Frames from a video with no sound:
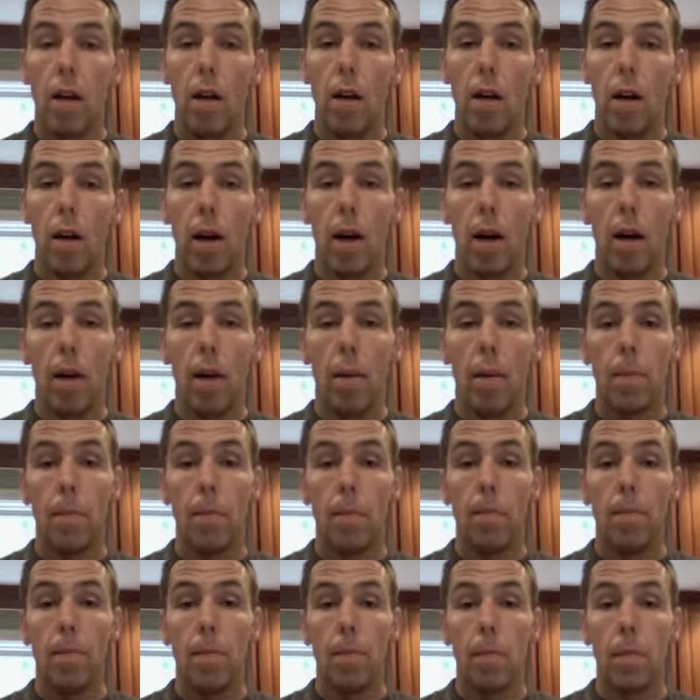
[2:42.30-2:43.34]

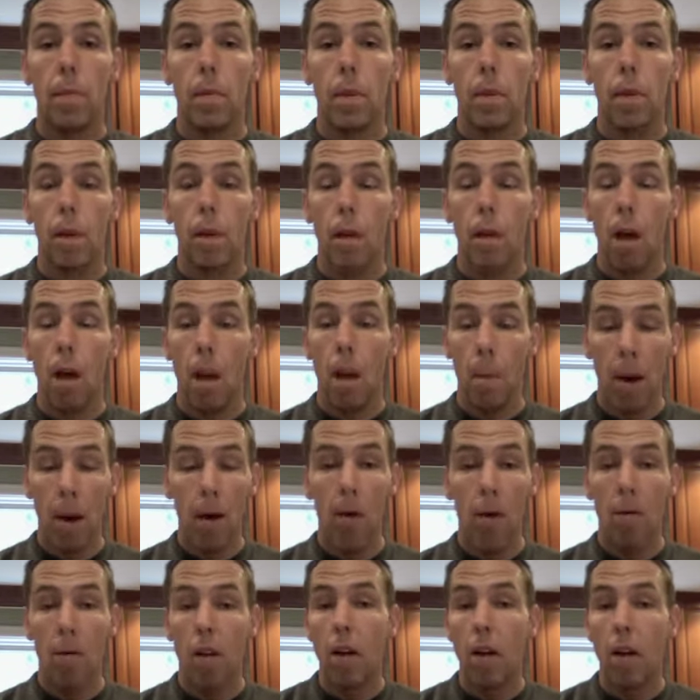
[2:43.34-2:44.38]
a
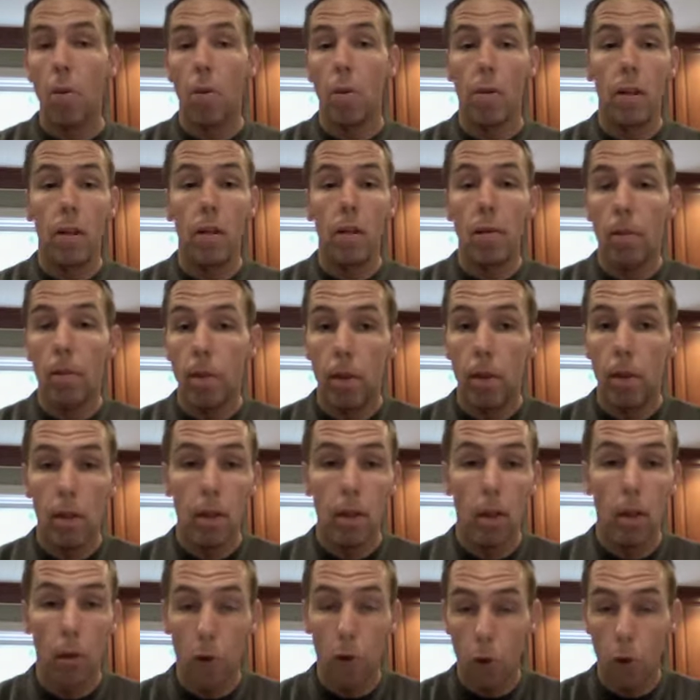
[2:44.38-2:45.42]
marathon within
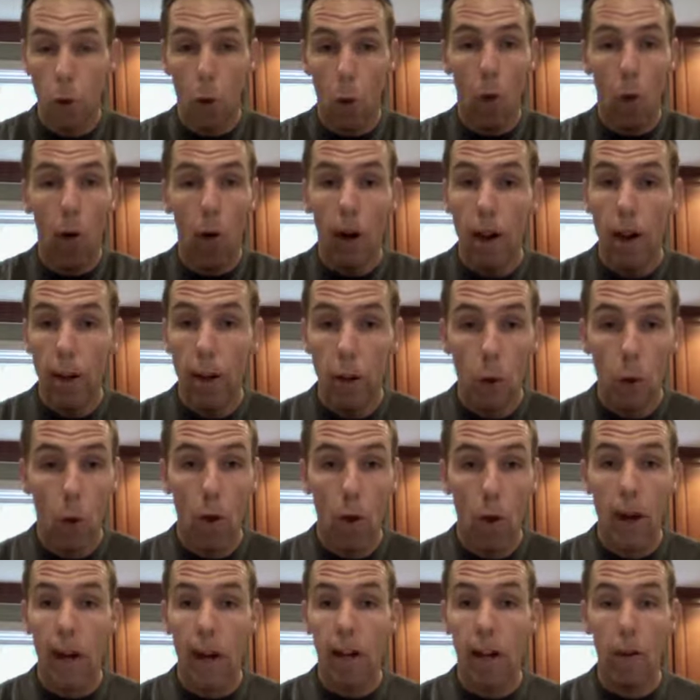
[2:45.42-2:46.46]
your
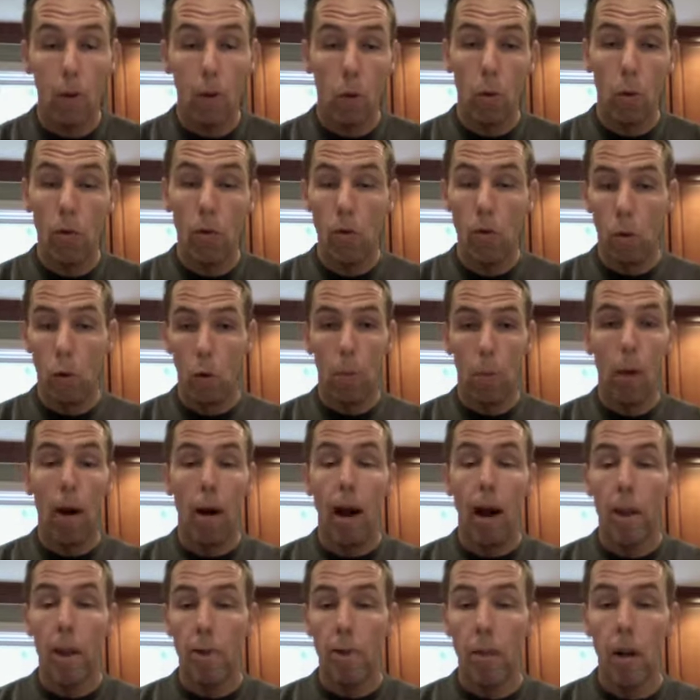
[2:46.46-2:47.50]
neck of the woods, or
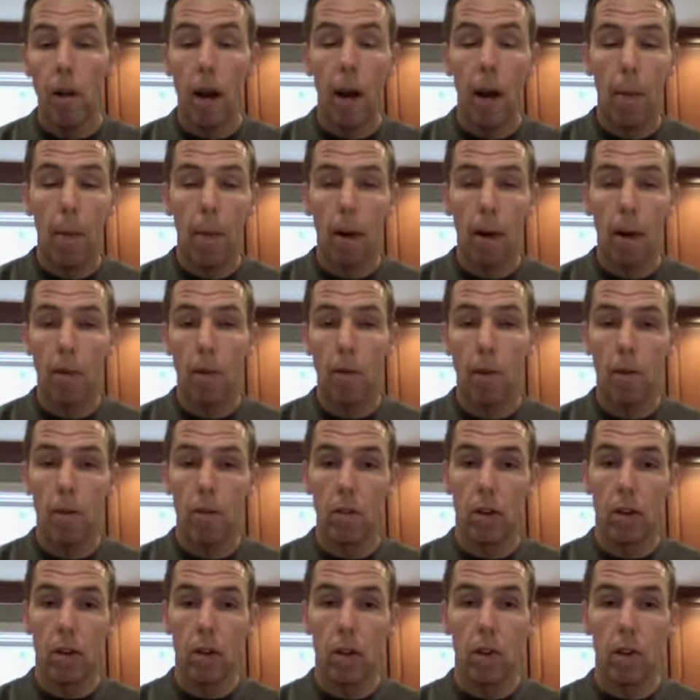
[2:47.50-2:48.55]
perhaps not, perhaps on the other side
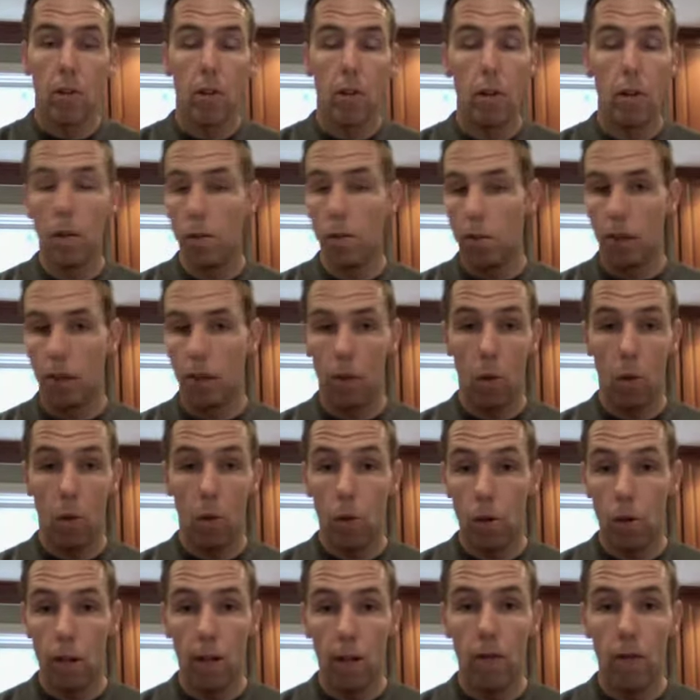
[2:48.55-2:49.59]
of the country, other side of the
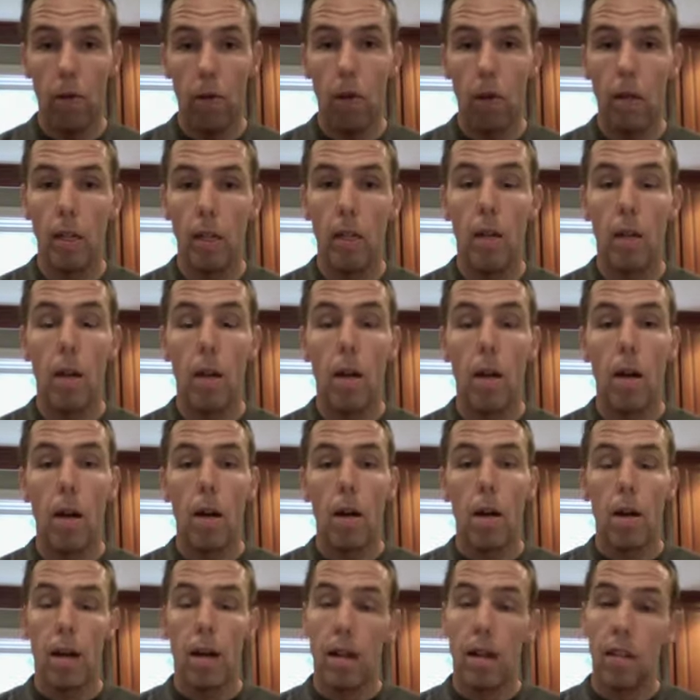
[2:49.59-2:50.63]
world, I have no idea,
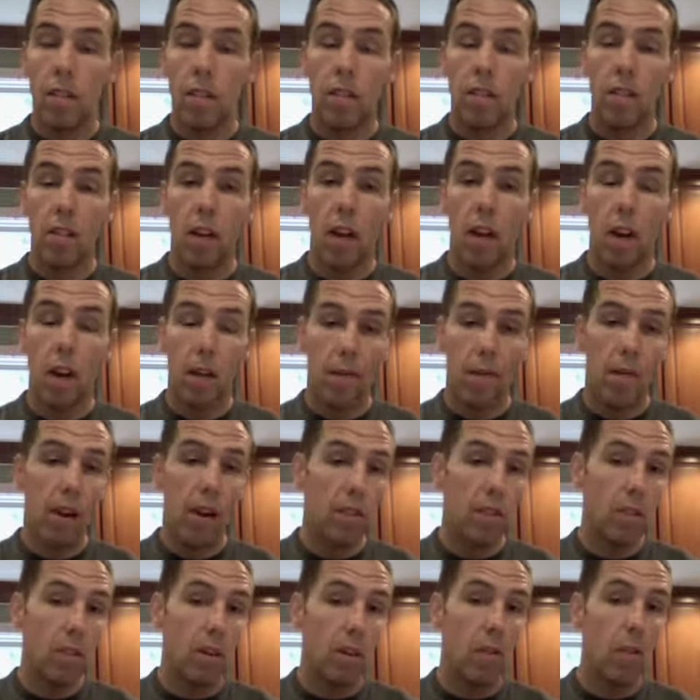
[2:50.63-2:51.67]
that is
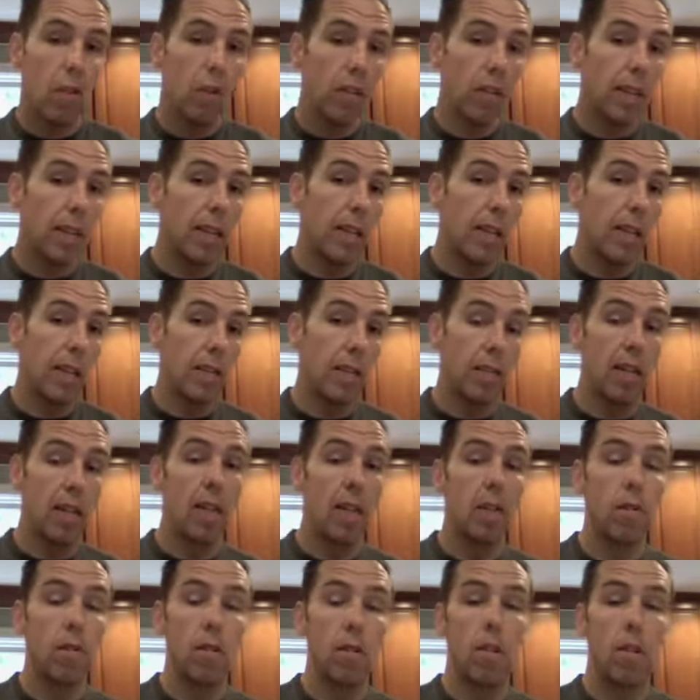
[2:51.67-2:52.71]
fast enough for you to get that
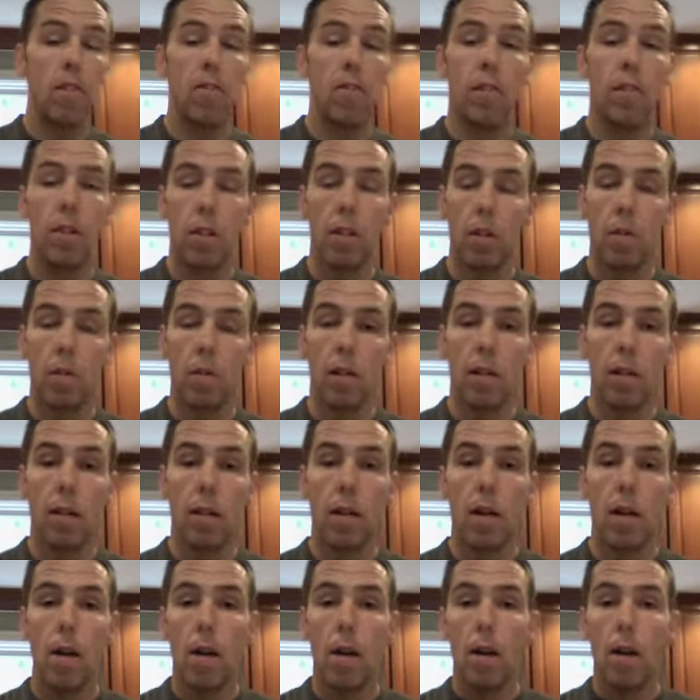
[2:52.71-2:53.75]
standard that you feel like you need.
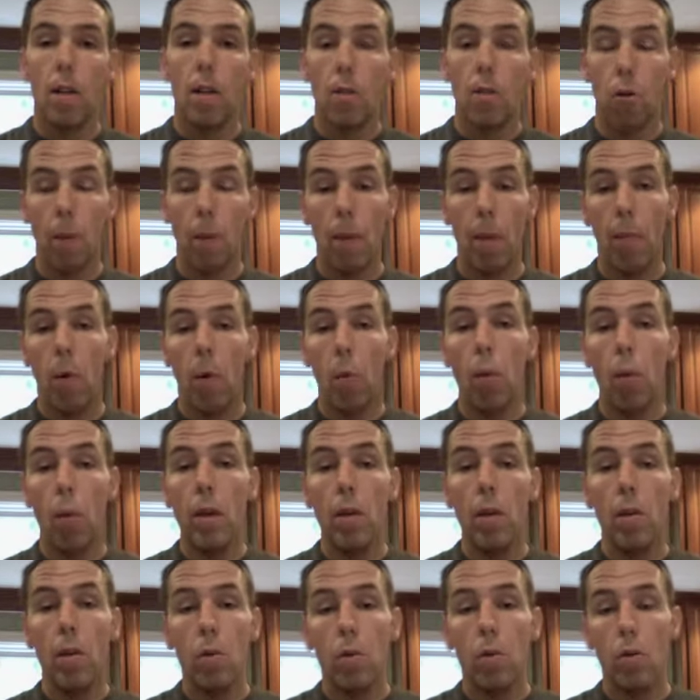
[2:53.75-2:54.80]
So remember, we
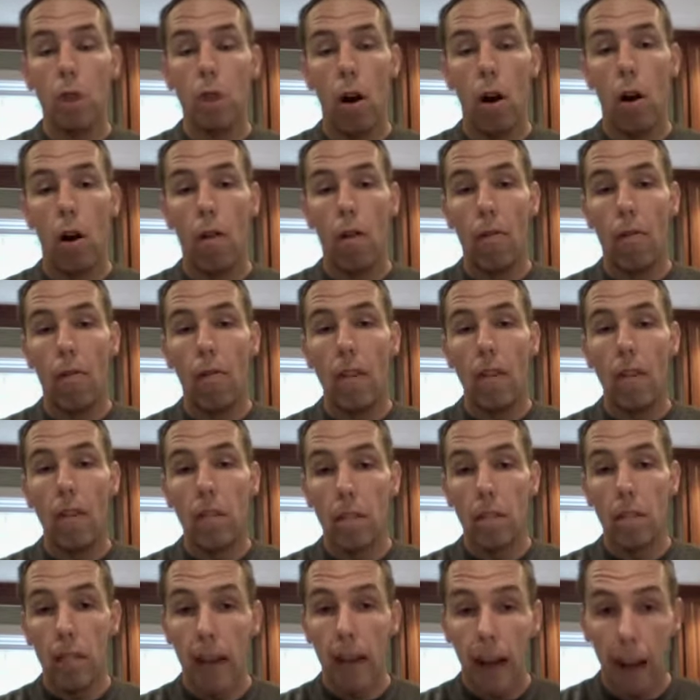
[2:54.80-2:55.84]
use our fitness
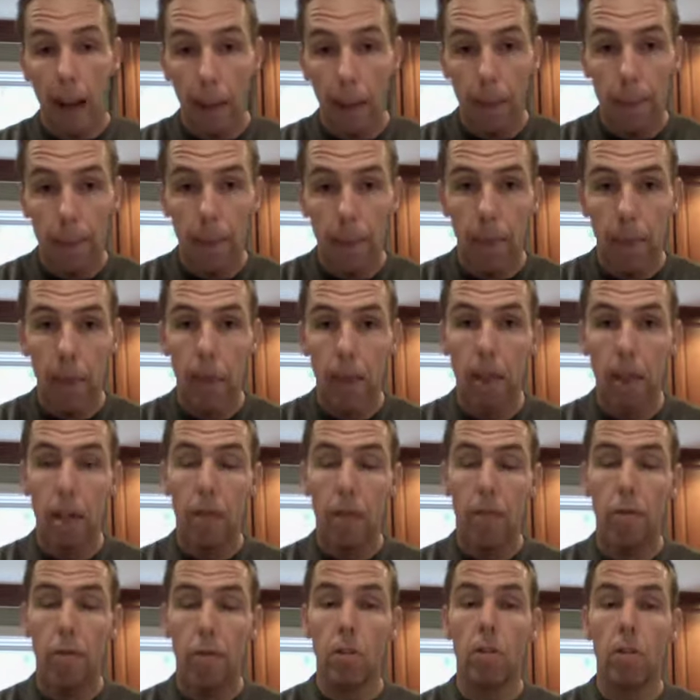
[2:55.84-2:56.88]
gap, the
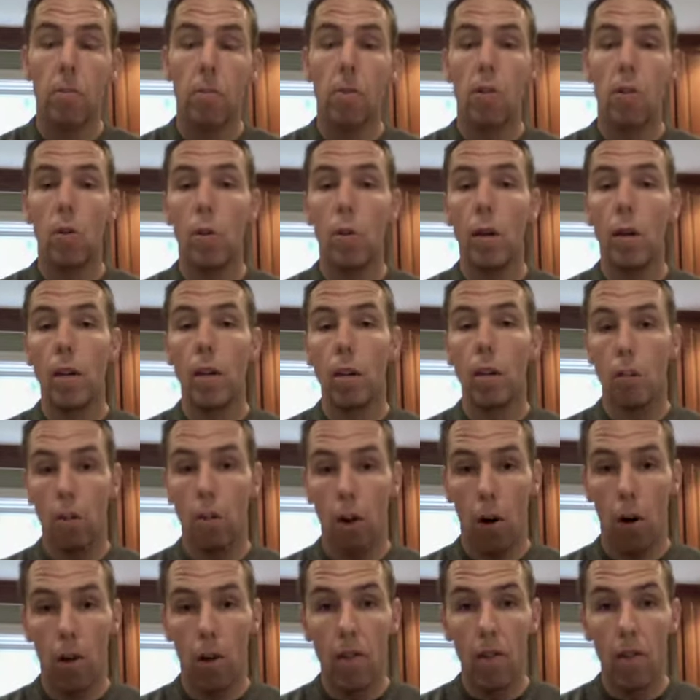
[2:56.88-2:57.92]
difference between your
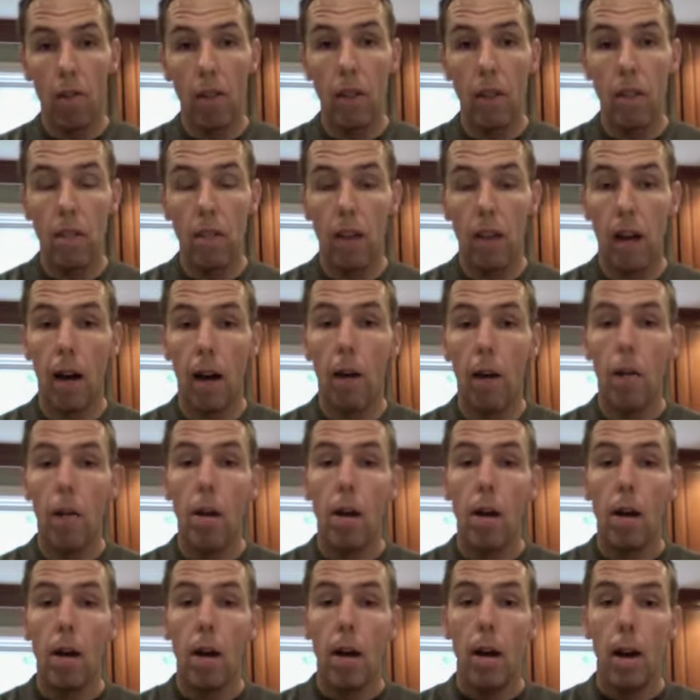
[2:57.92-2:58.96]
current fitness now
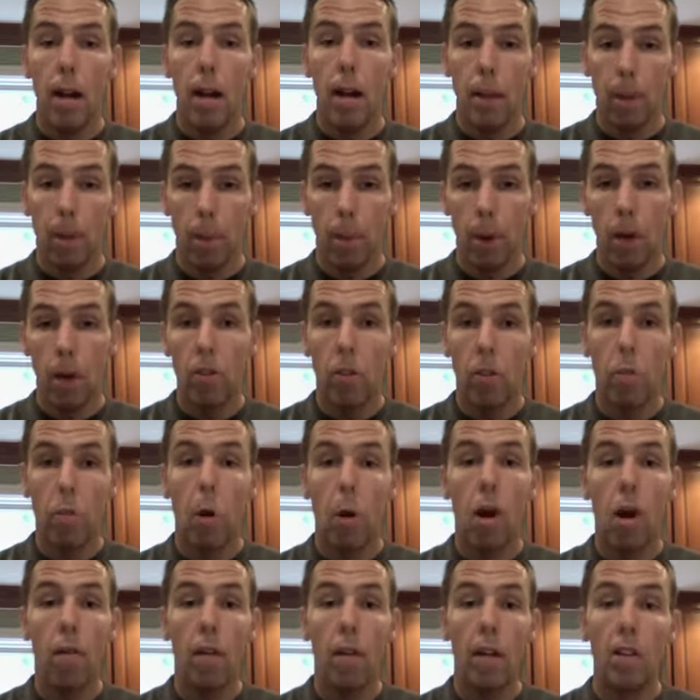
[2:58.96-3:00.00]
and the Boston
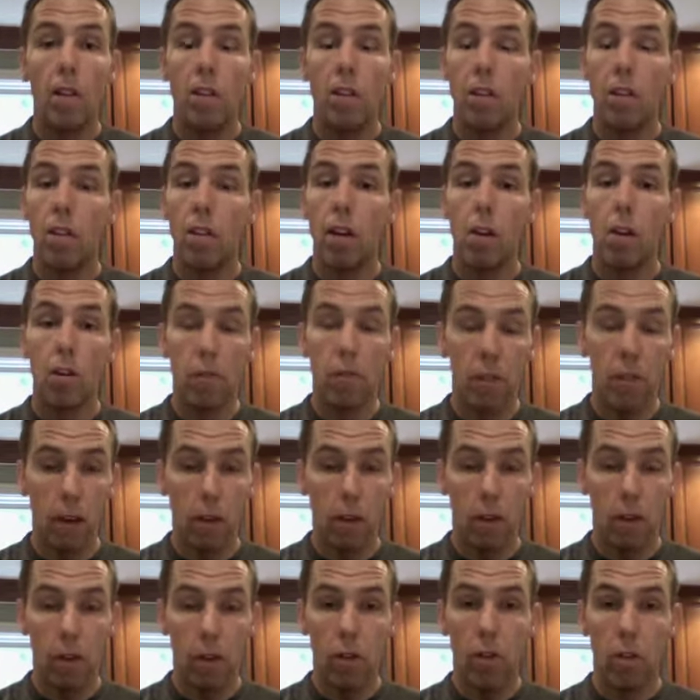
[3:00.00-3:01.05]
qualification standard you've set
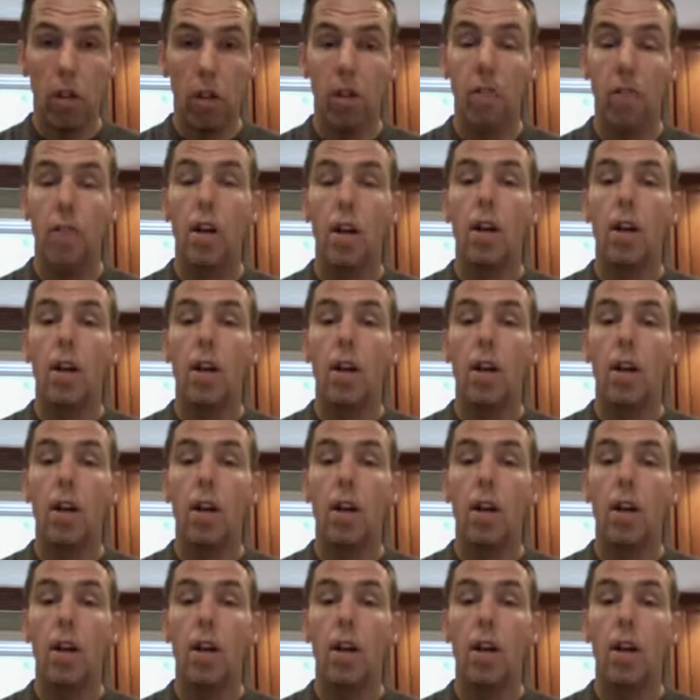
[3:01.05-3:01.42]
for yourself,